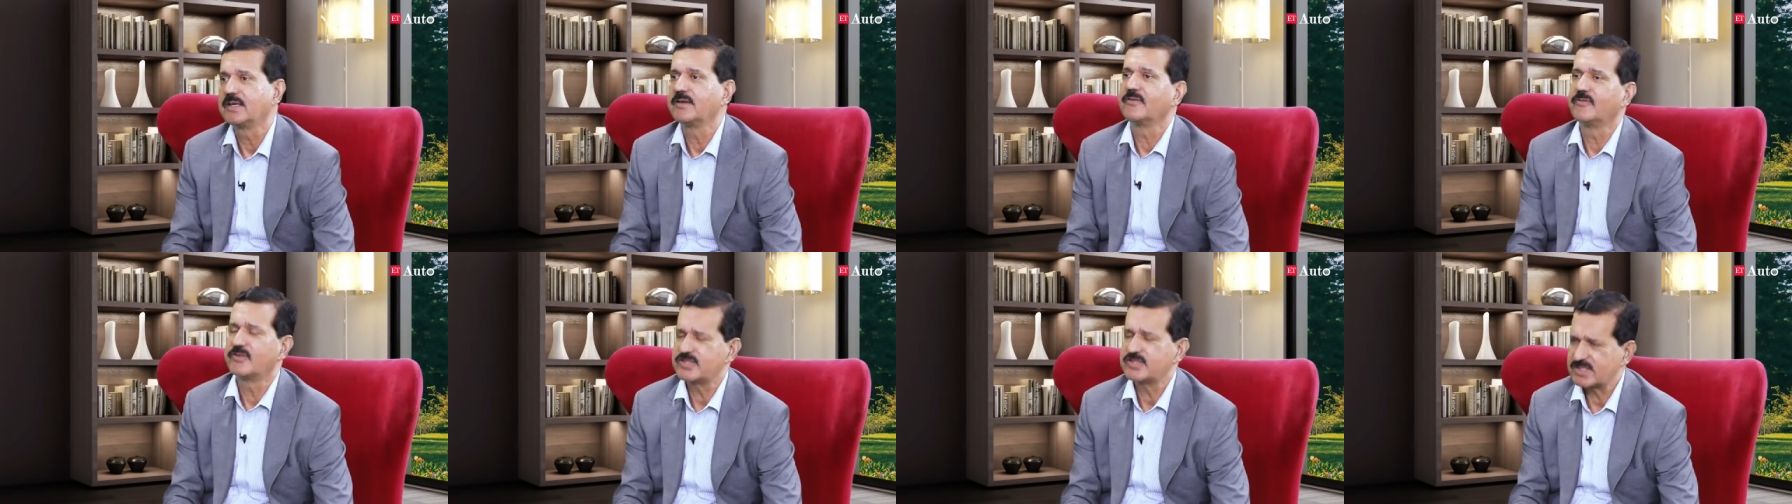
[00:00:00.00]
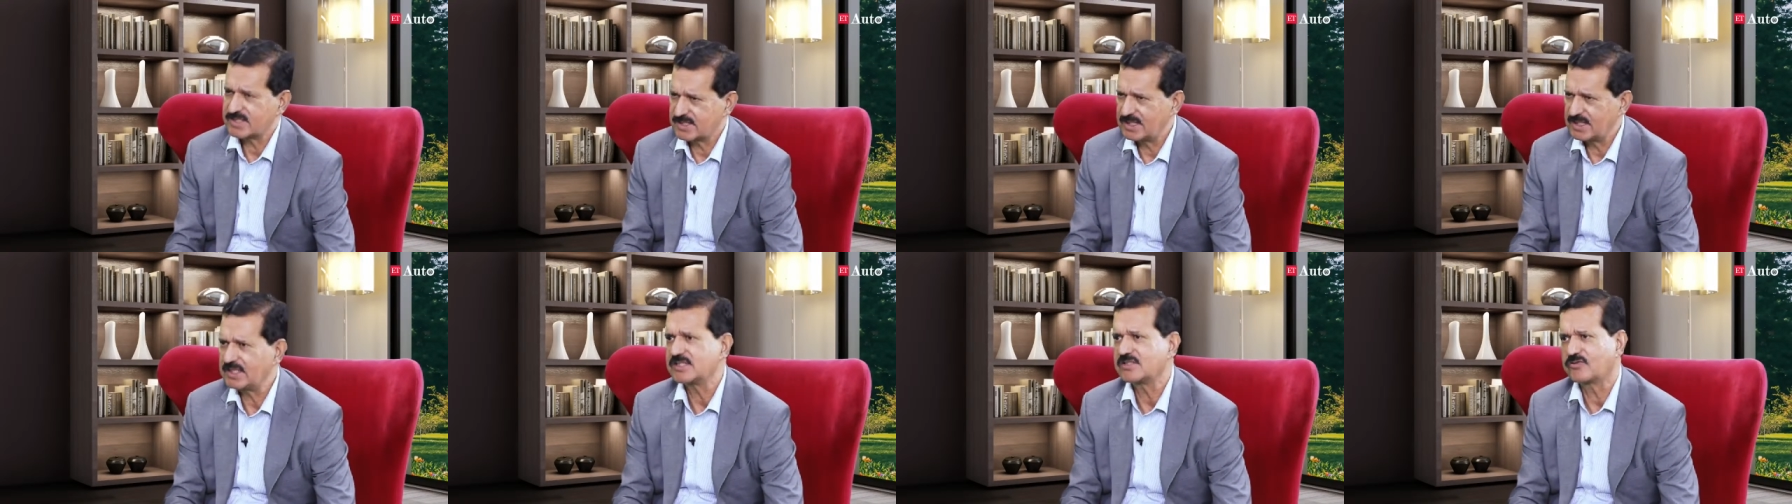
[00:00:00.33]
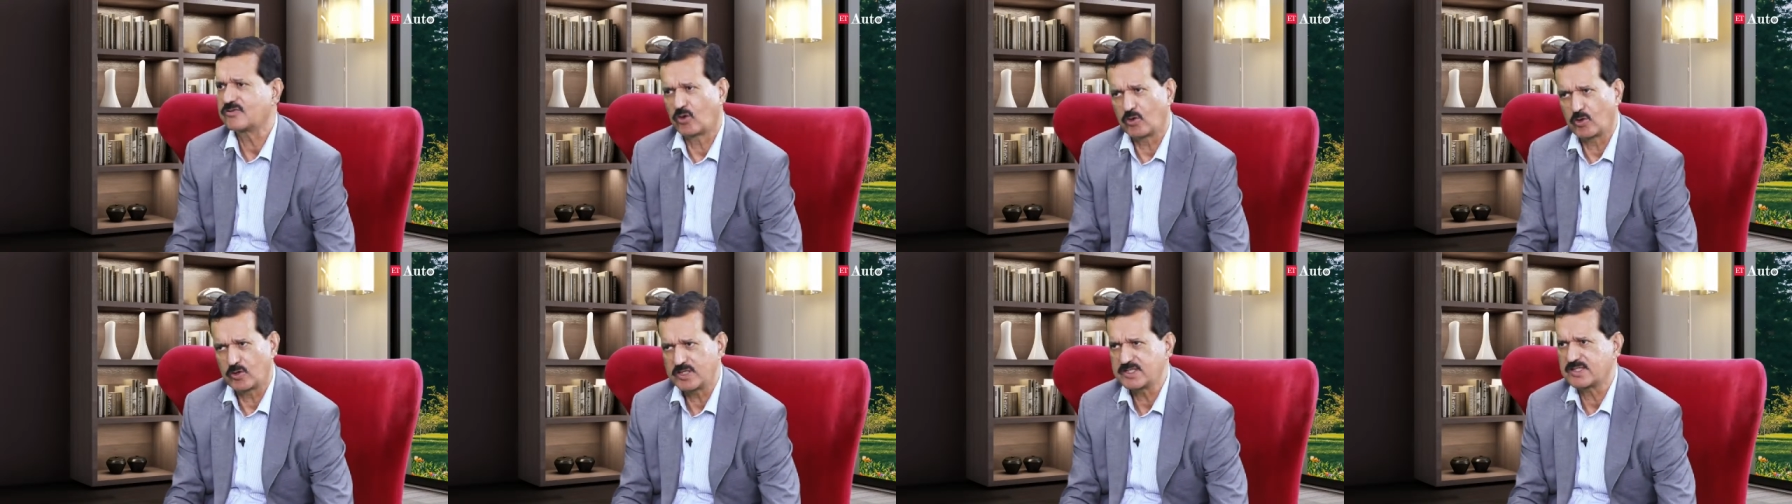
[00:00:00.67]
which still is
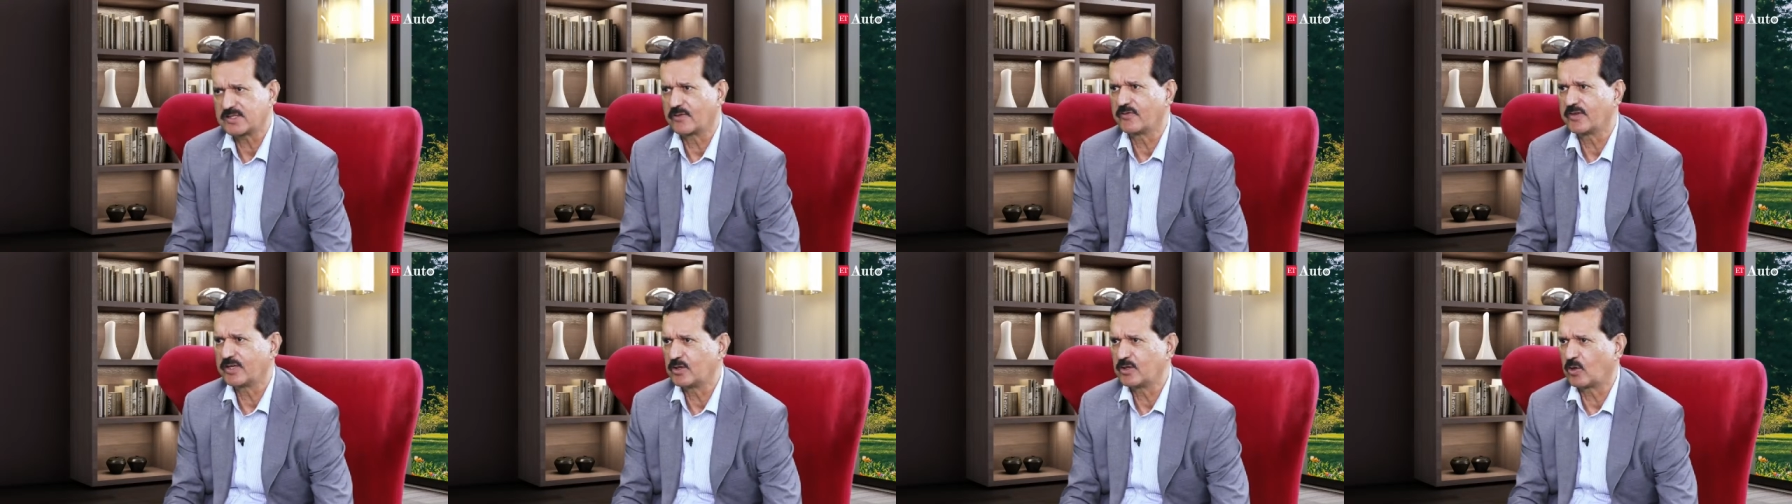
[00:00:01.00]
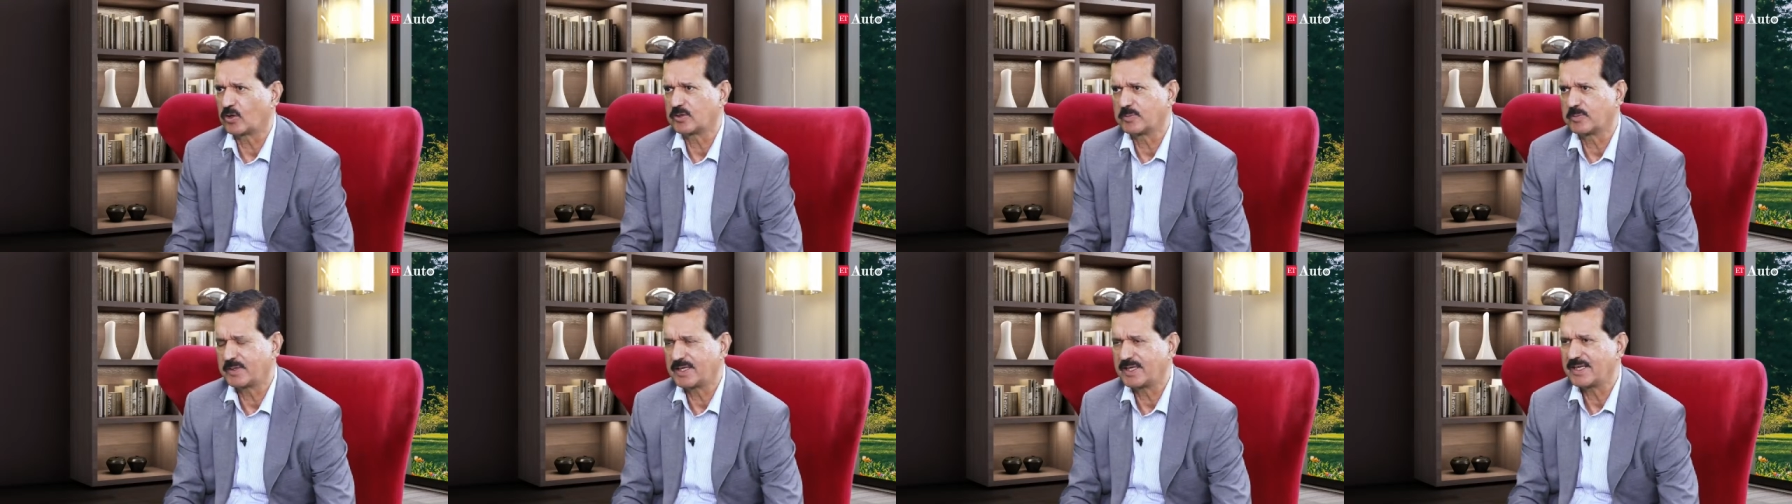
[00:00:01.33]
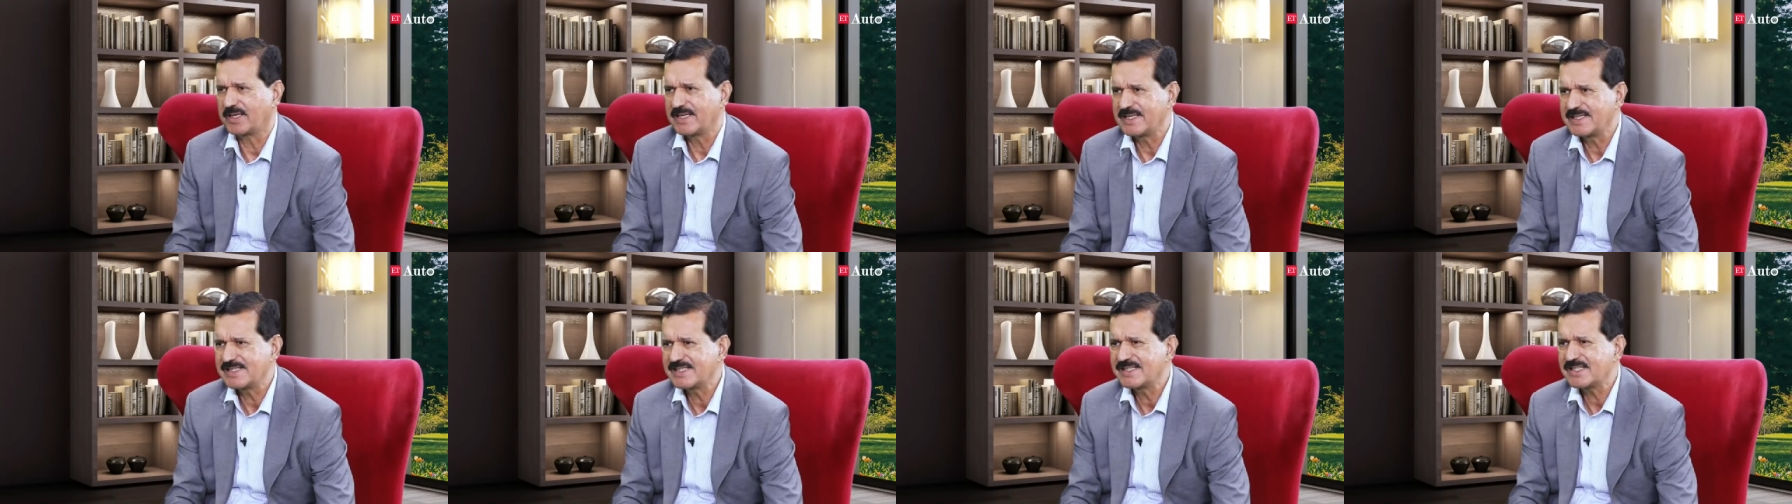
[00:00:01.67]
followed in somewhere in north. But
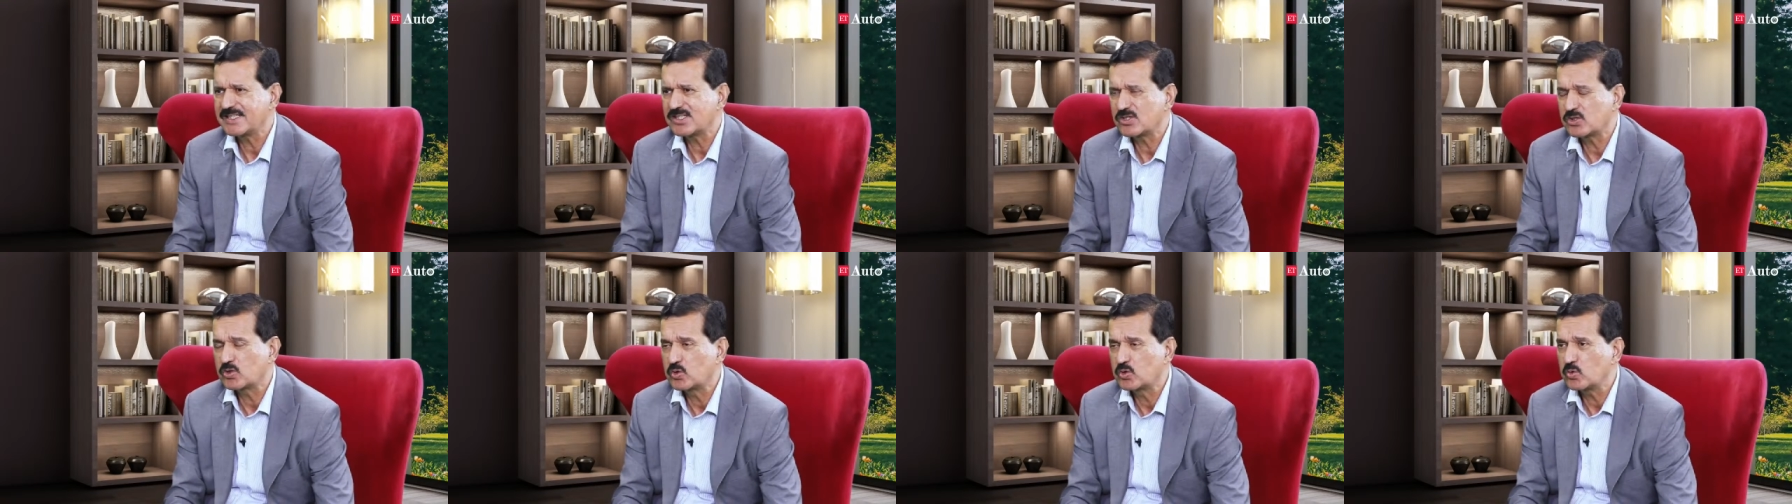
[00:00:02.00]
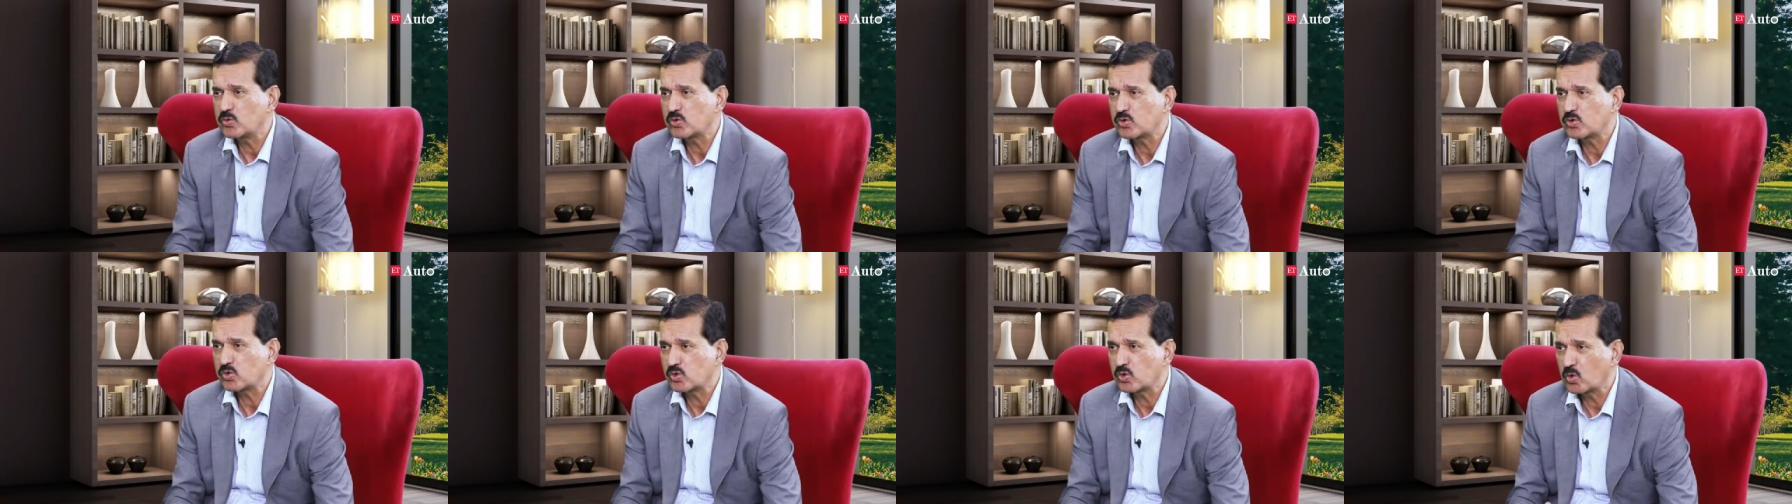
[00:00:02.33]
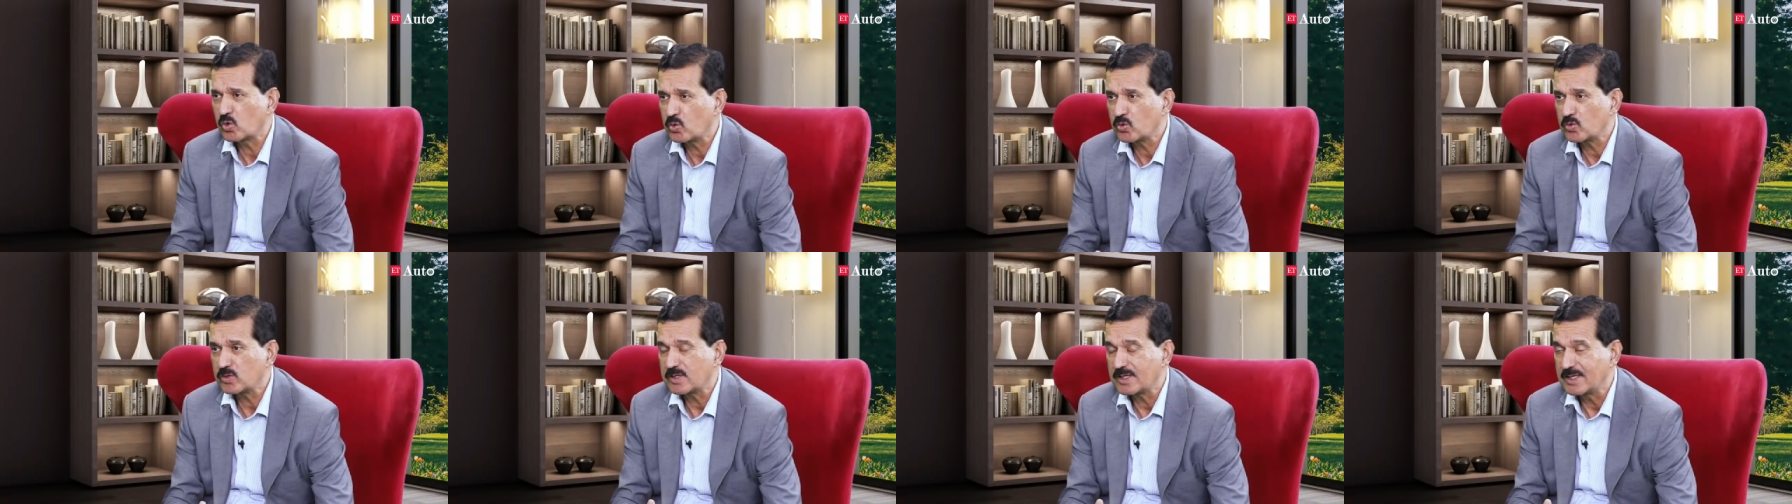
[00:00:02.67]
is the skew
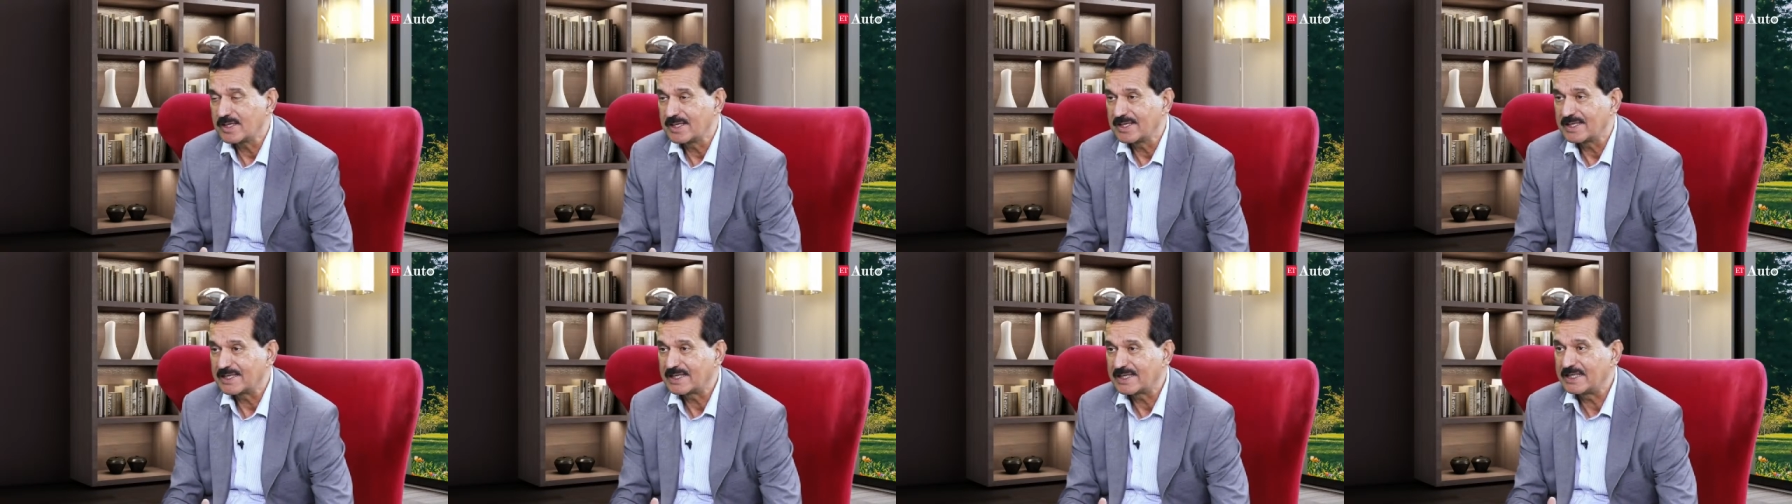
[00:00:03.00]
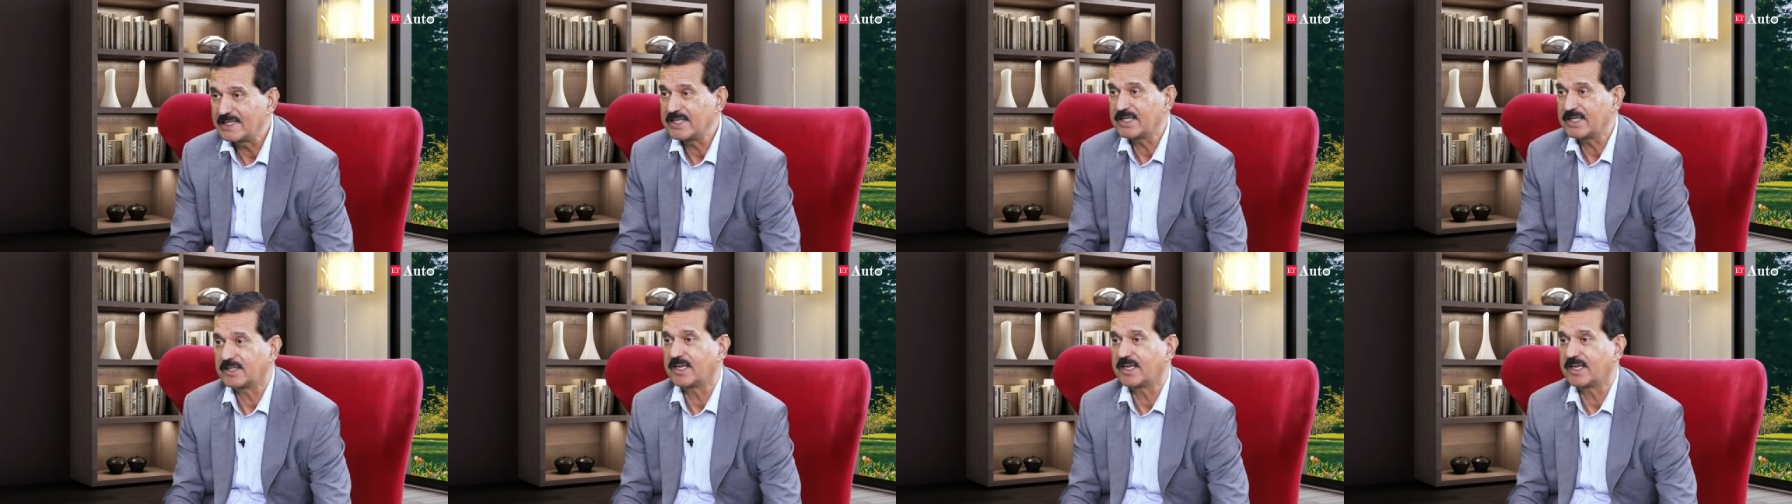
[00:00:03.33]
so clear?